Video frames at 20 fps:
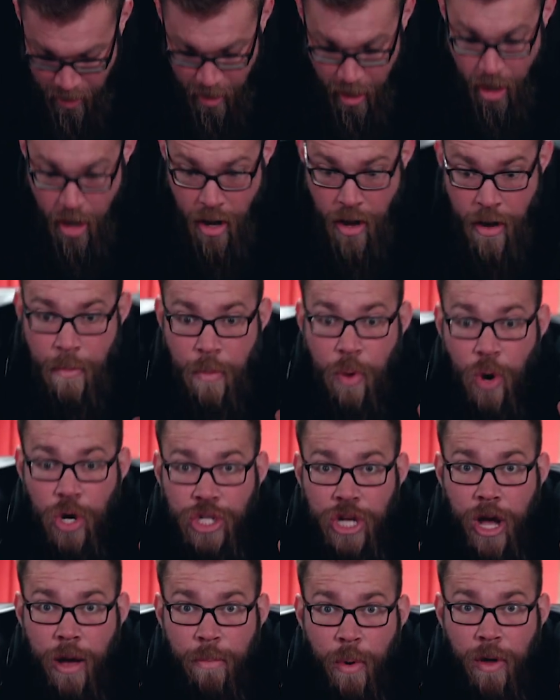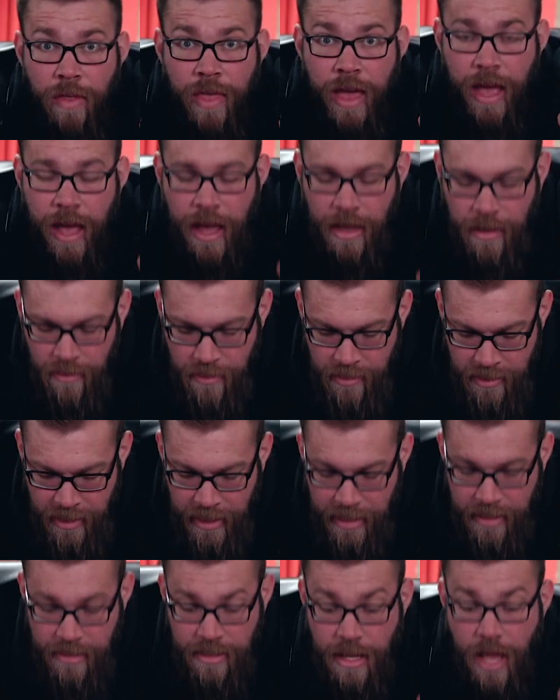would push up on the handles
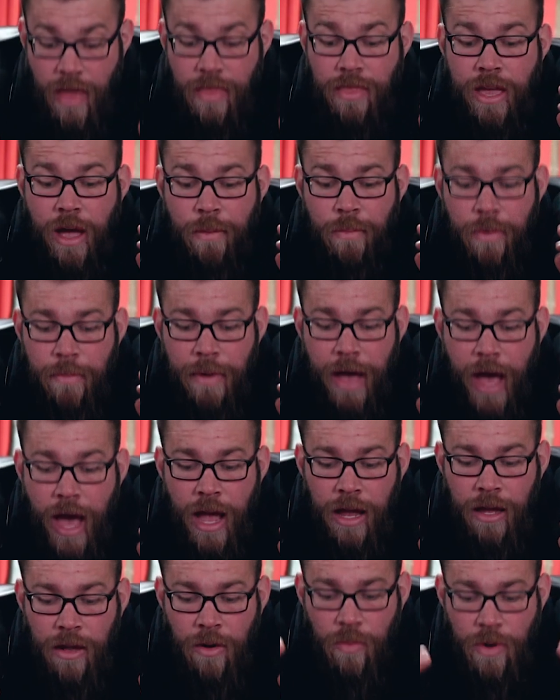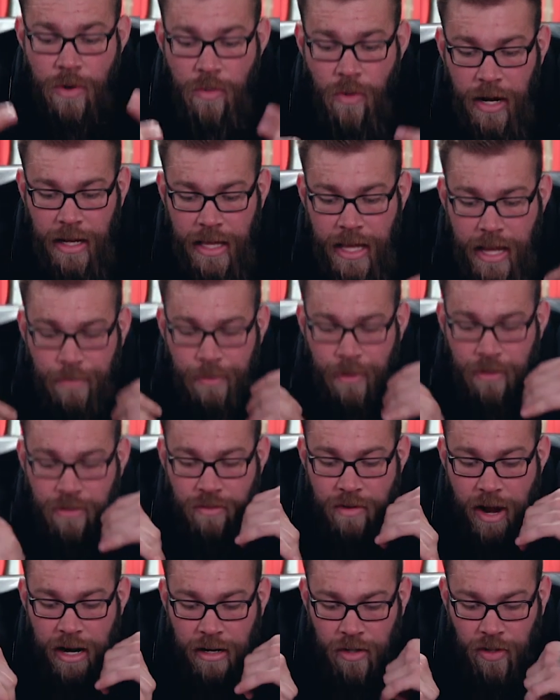and extend the upper back, we want to keep
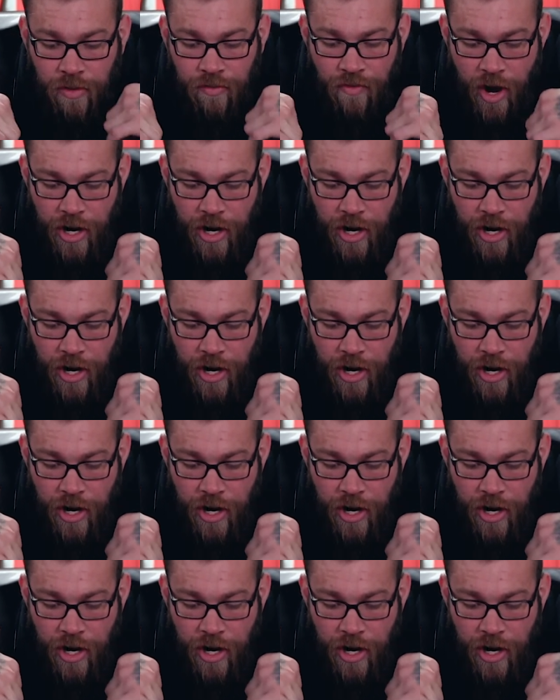those erectors